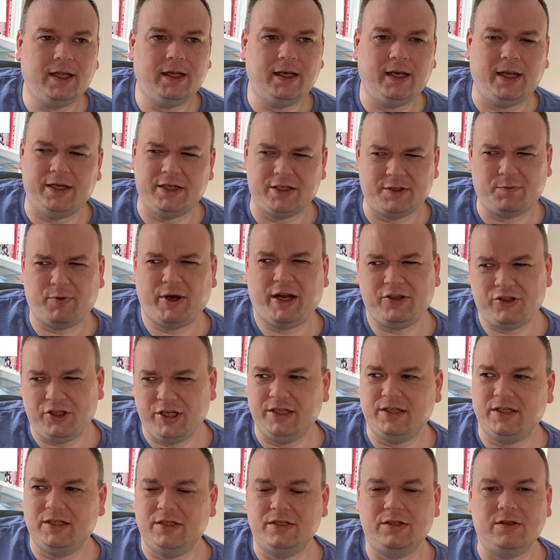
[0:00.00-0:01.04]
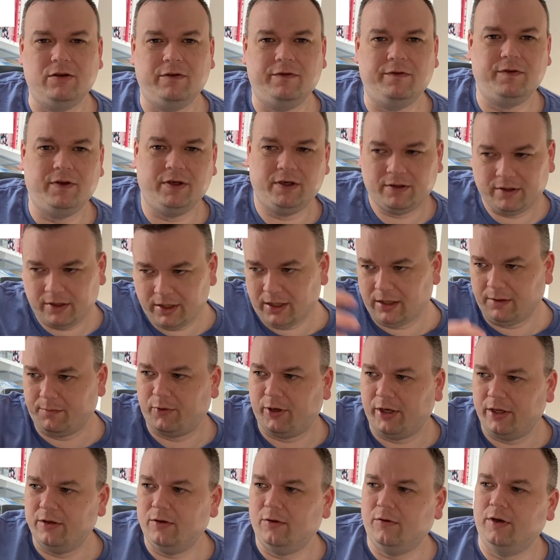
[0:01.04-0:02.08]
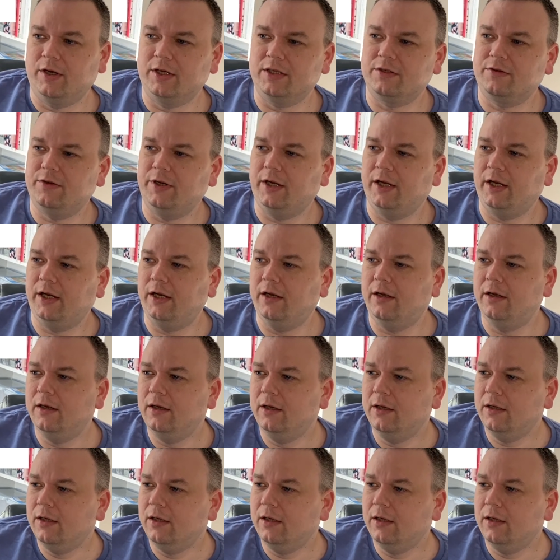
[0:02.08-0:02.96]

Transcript: like spreadsheets and stuff, and it'll bring the order straight in.